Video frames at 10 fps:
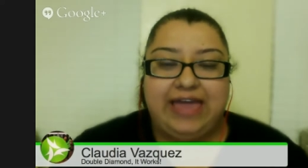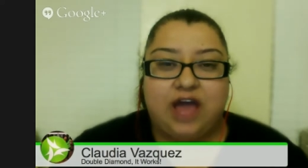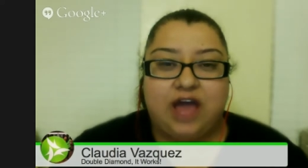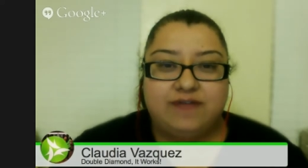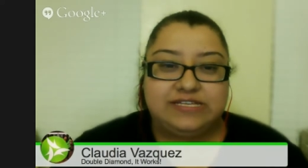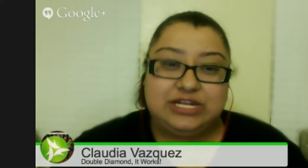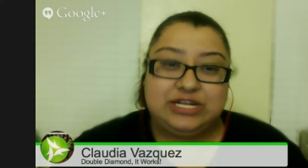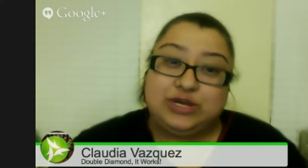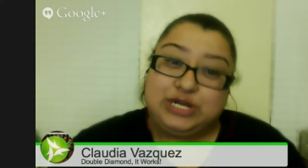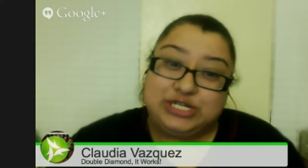obviously
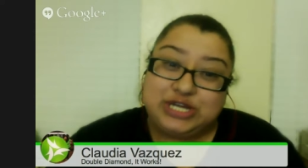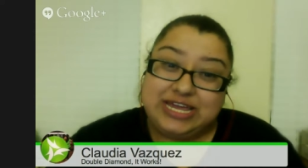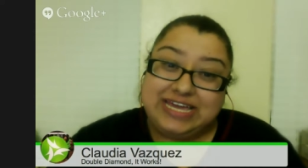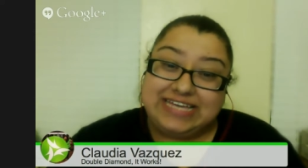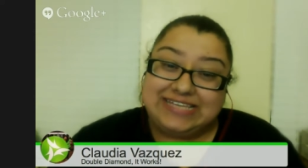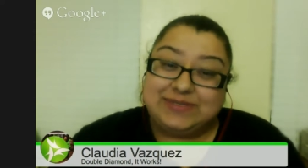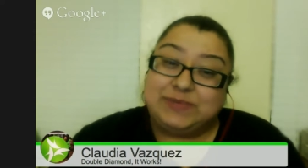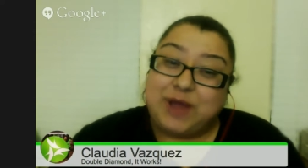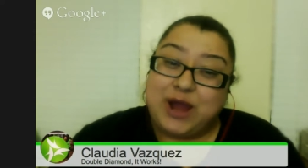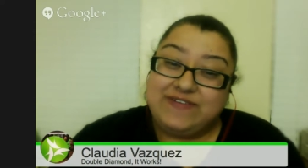know your journey because I was
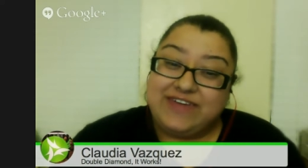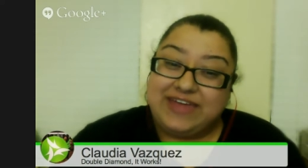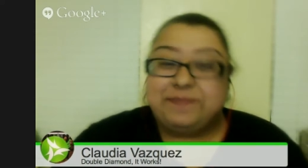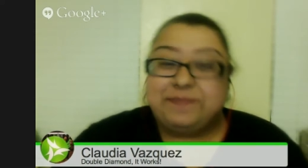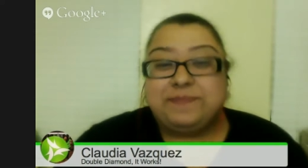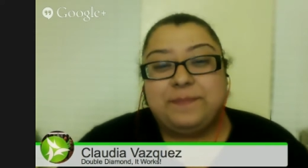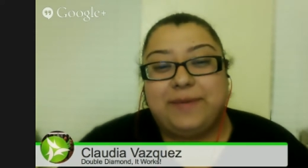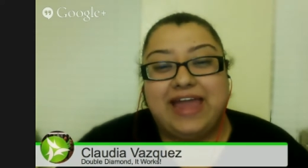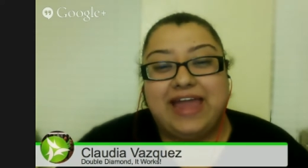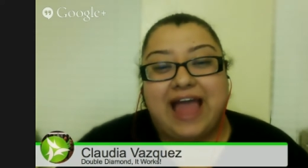part of it,
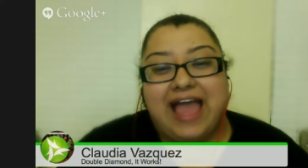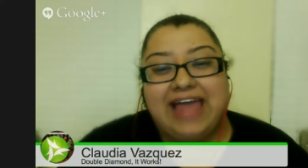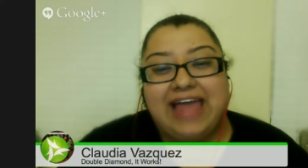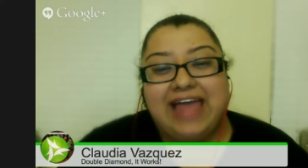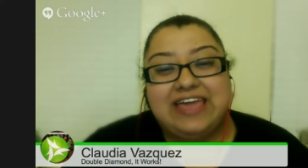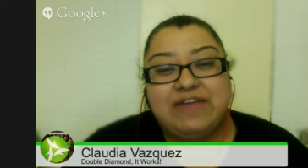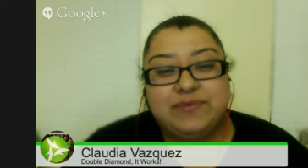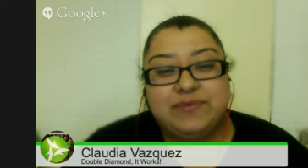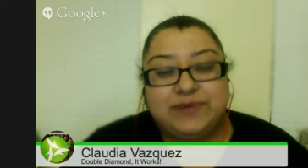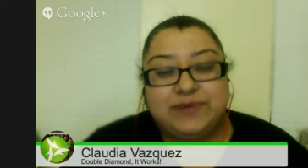but I think
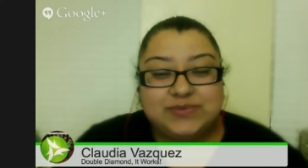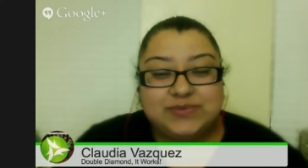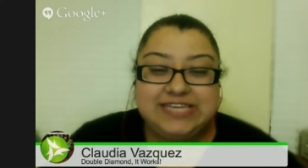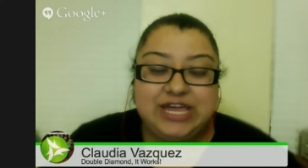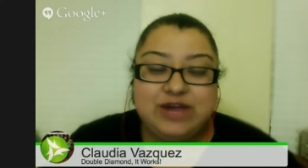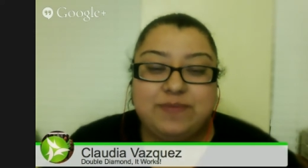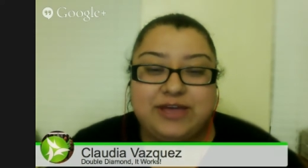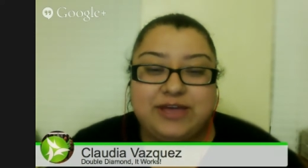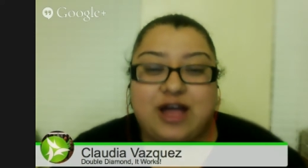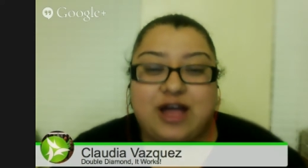everyone else wants to hear
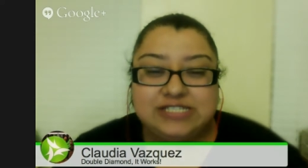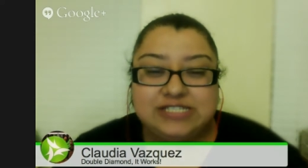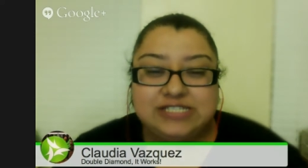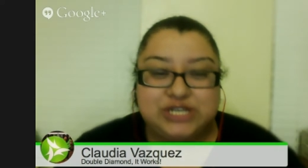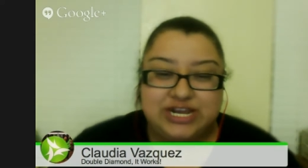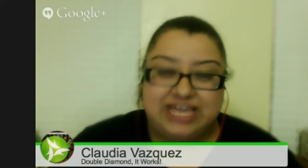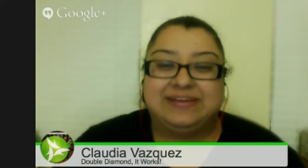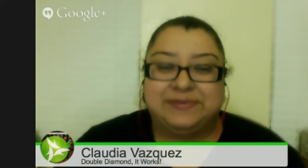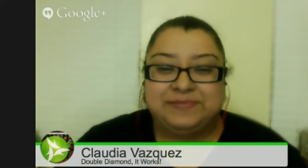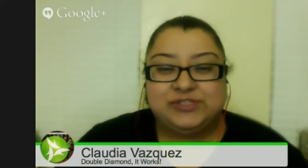about your awesome journey.
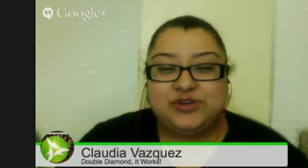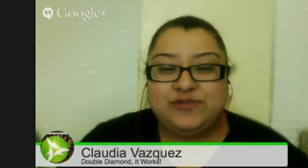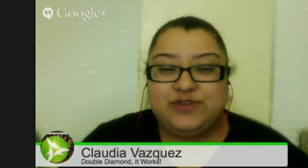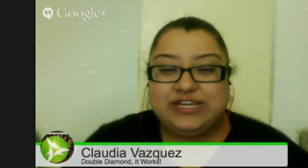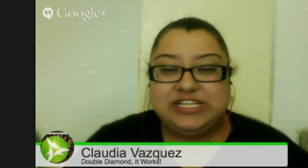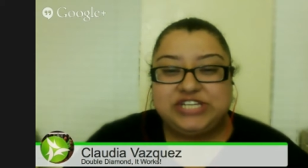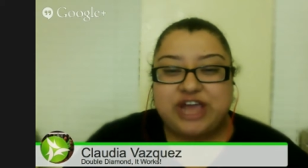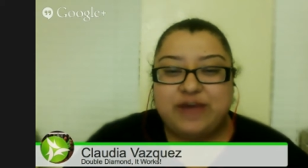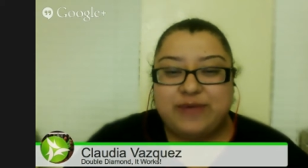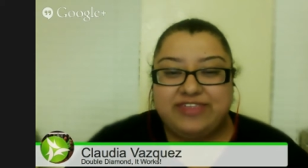So if you could
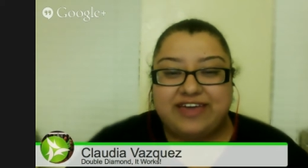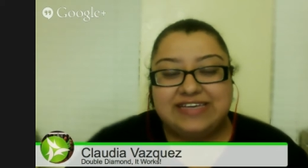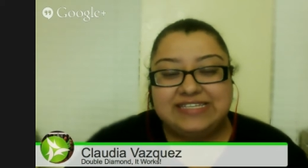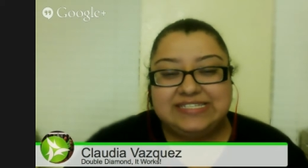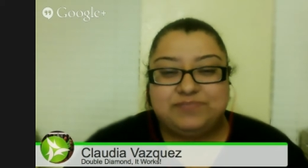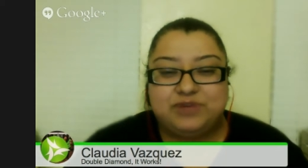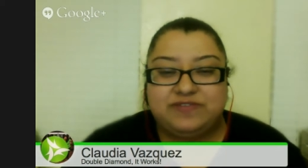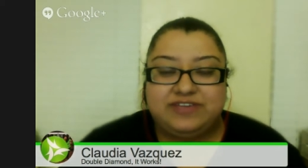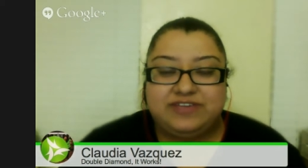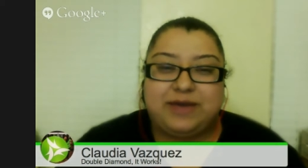share with us
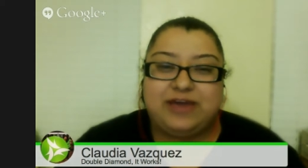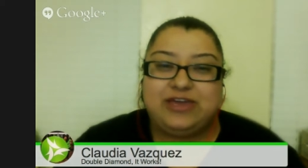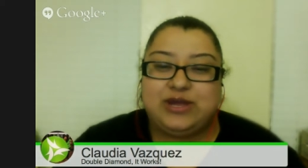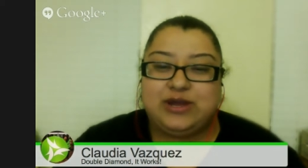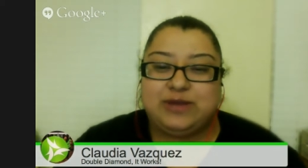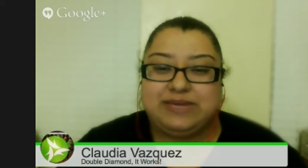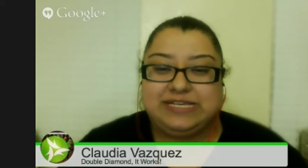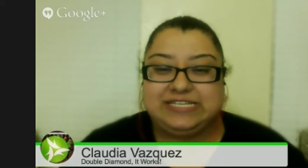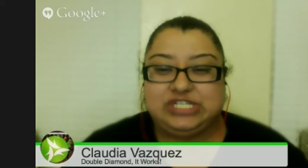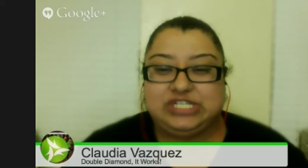briefly about your
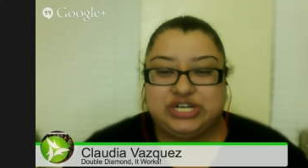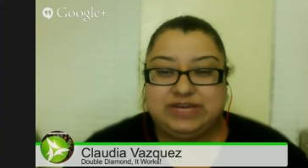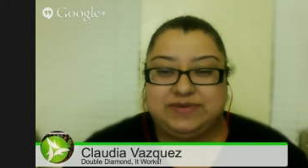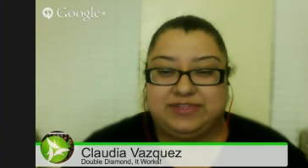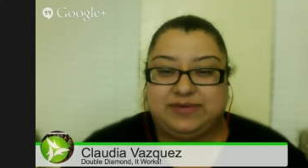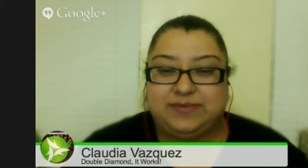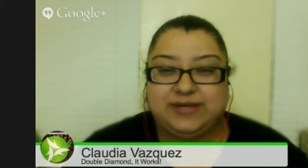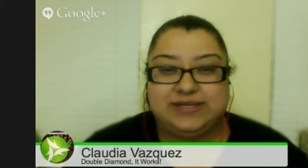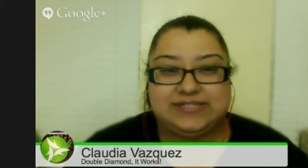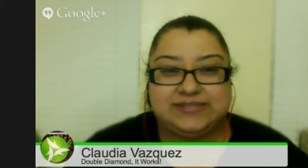amazing journey with It Works.